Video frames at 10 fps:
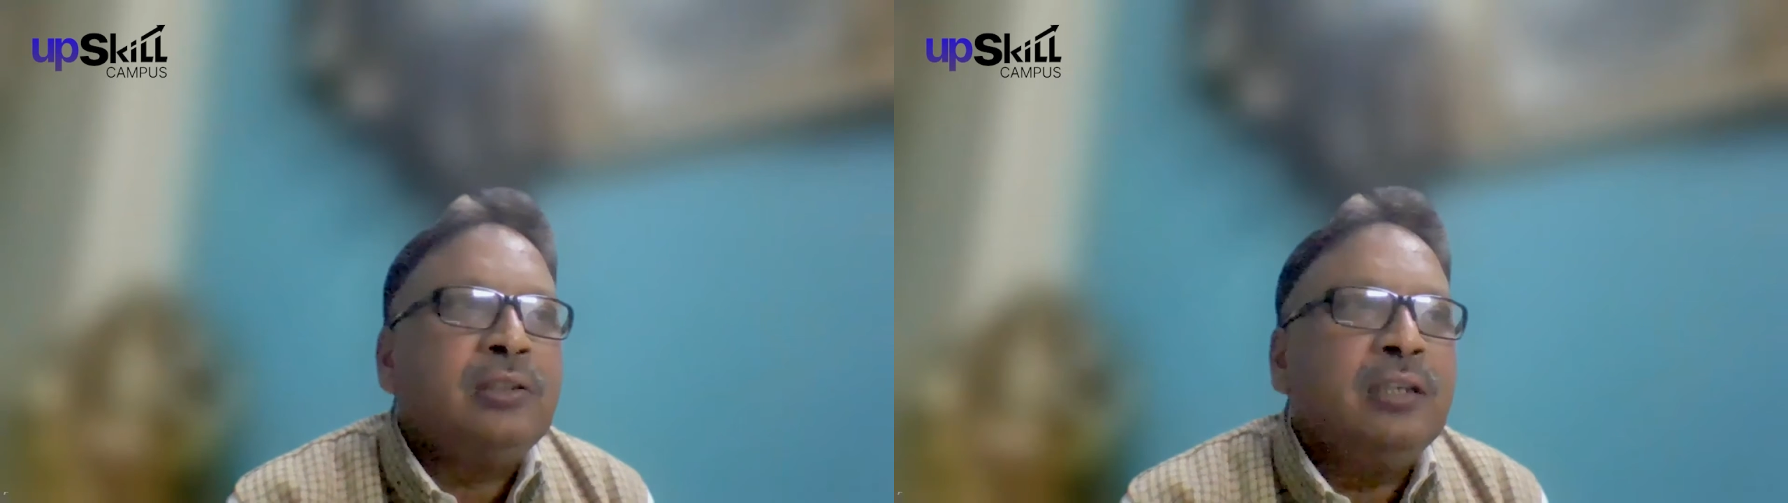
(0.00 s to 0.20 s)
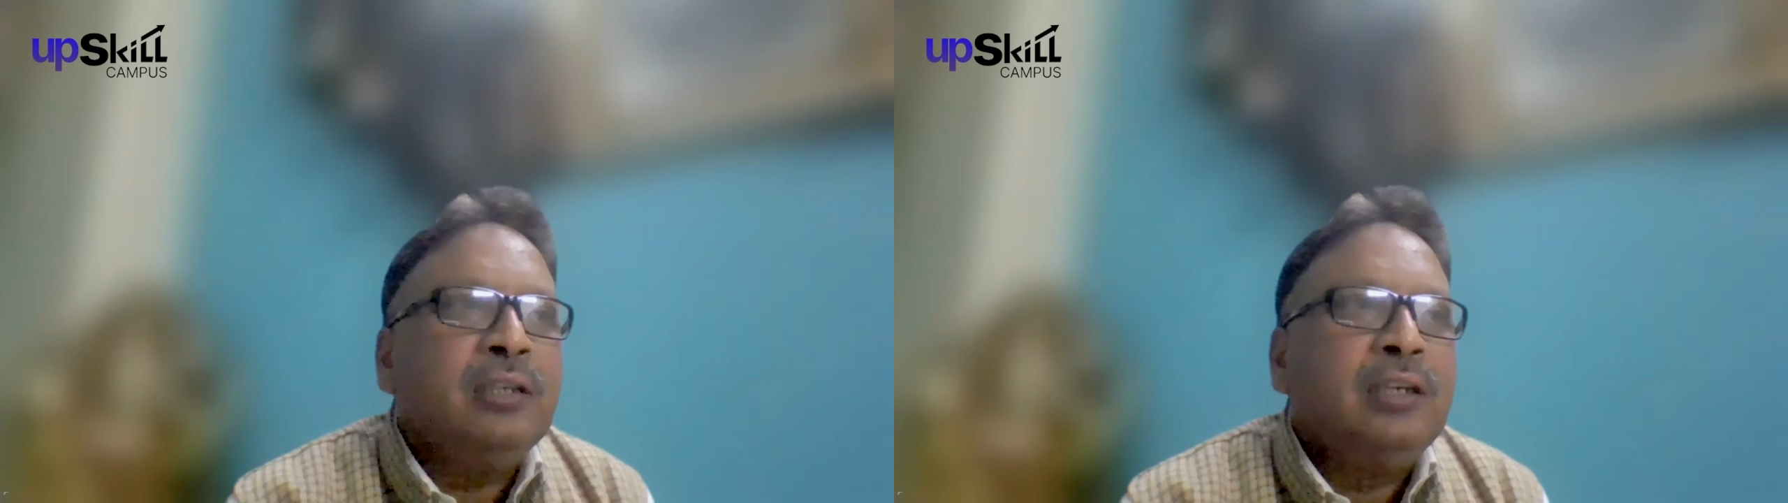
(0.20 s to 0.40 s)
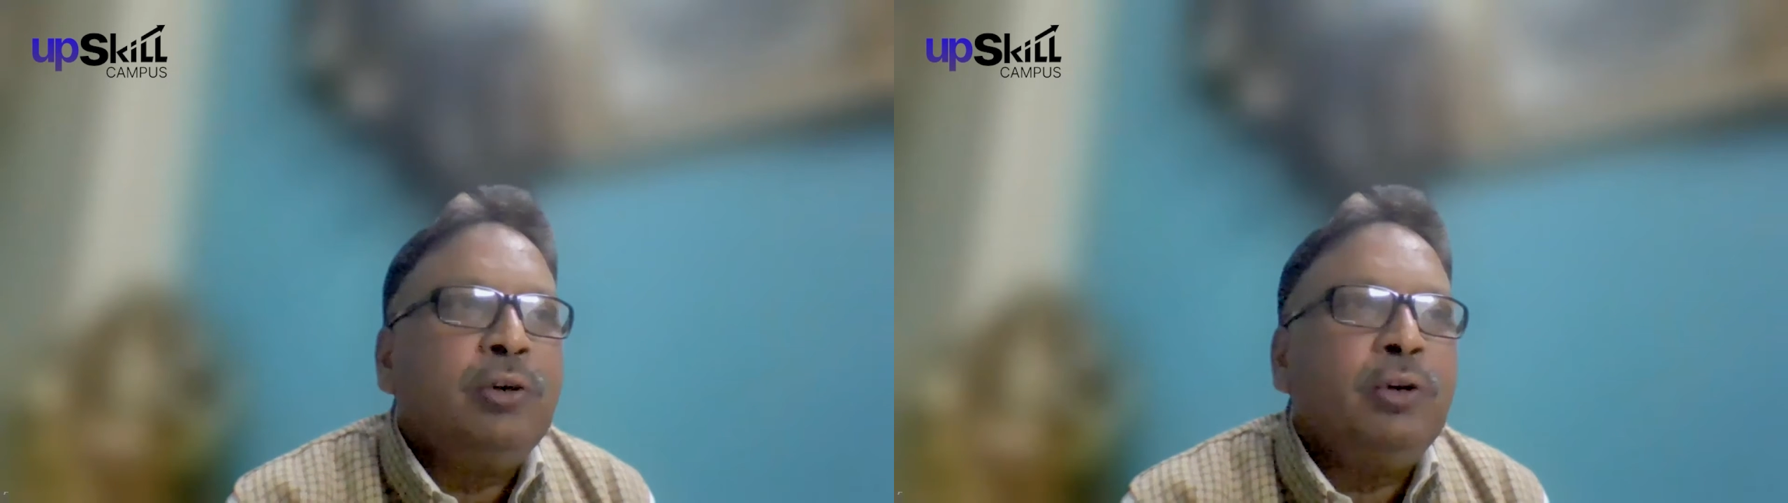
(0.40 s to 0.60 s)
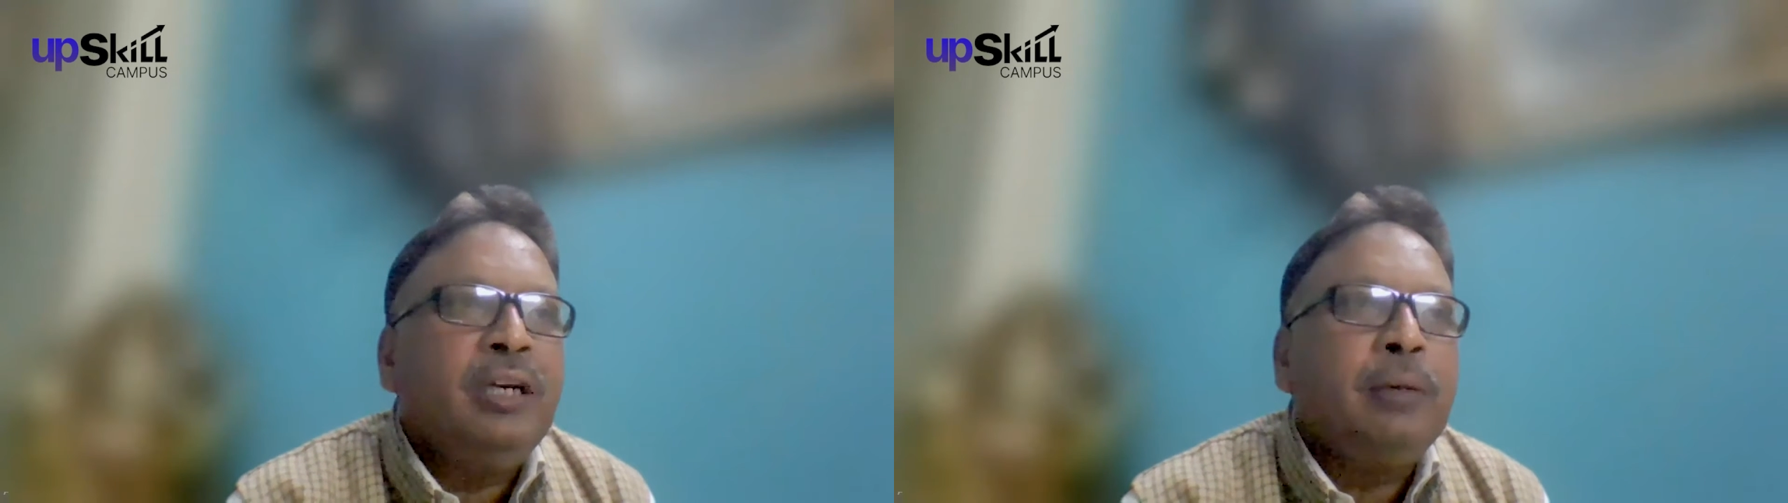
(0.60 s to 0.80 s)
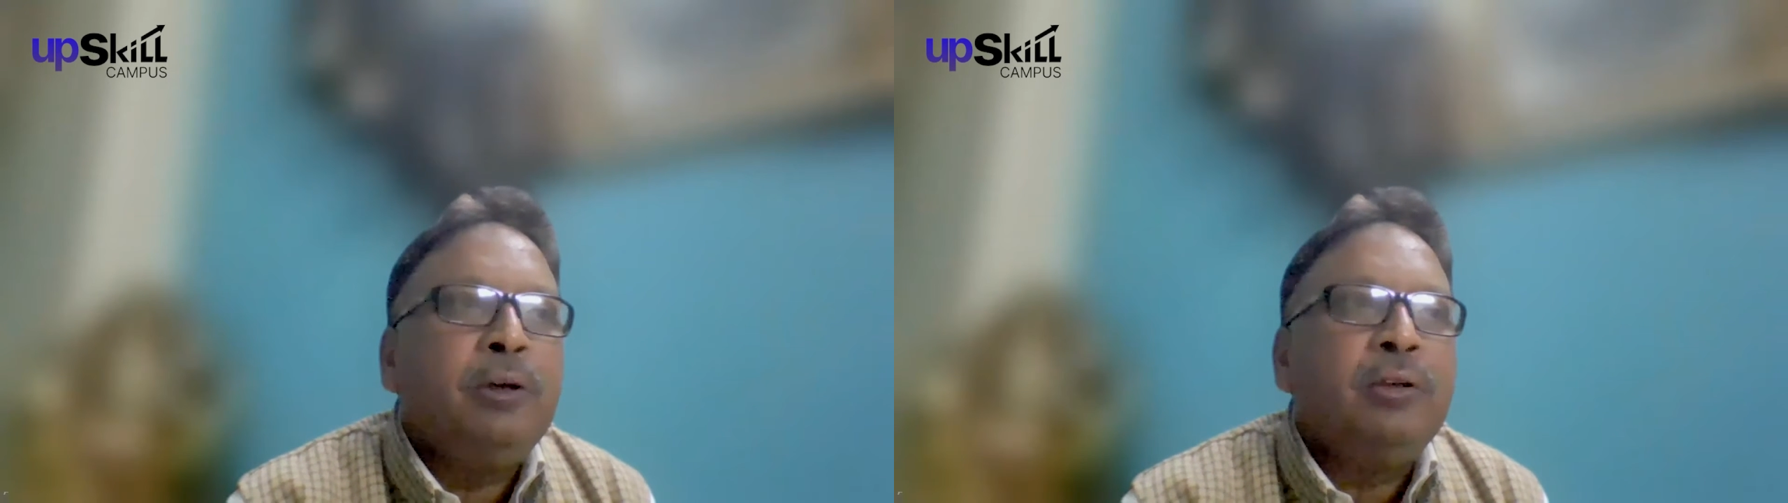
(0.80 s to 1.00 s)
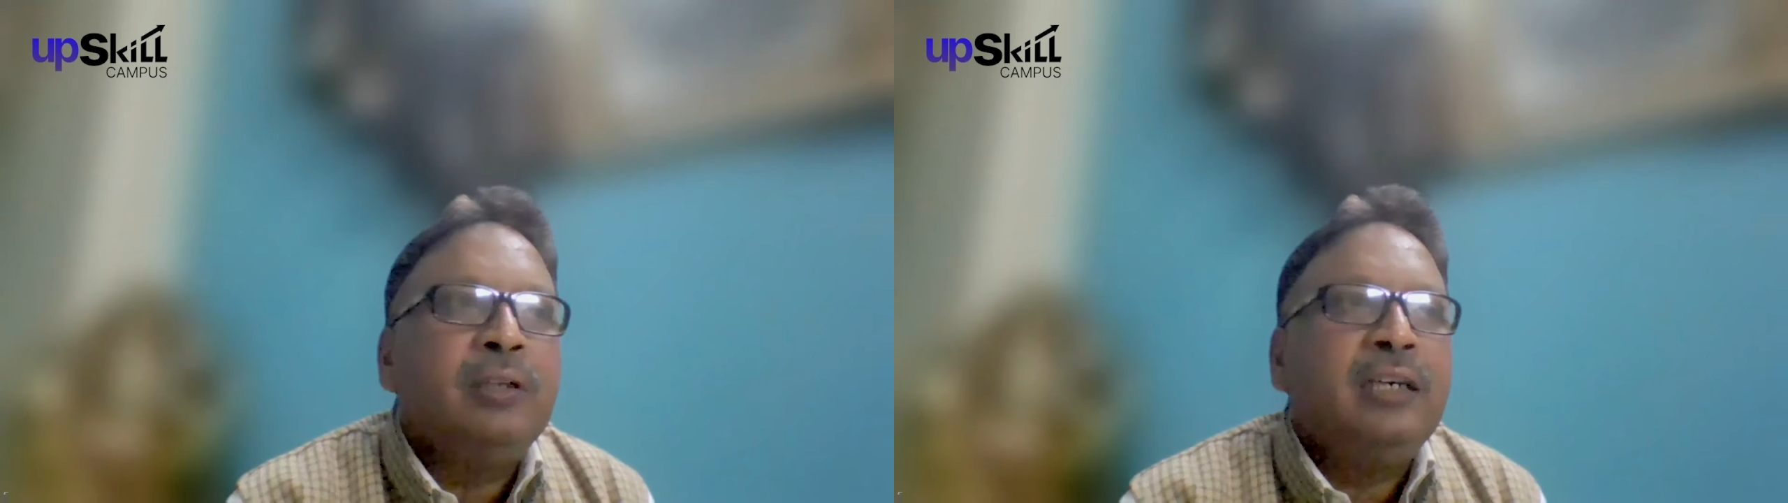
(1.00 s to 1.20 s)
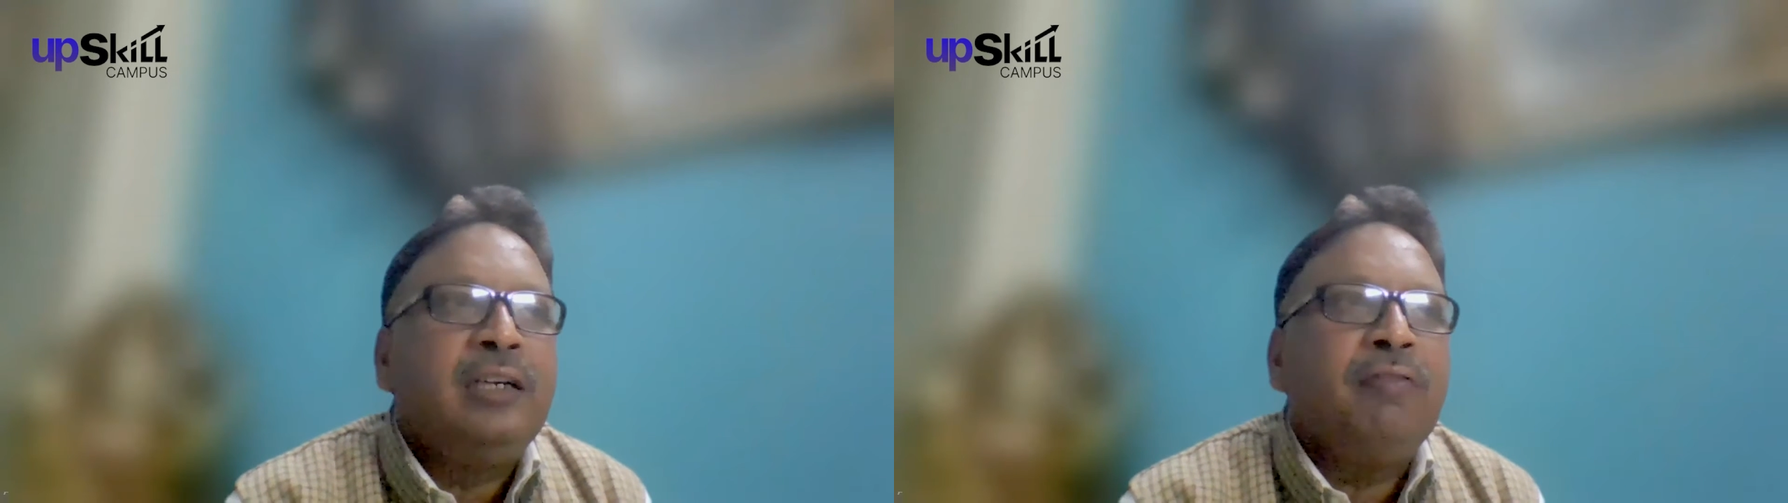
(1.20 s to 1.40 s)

knowing about the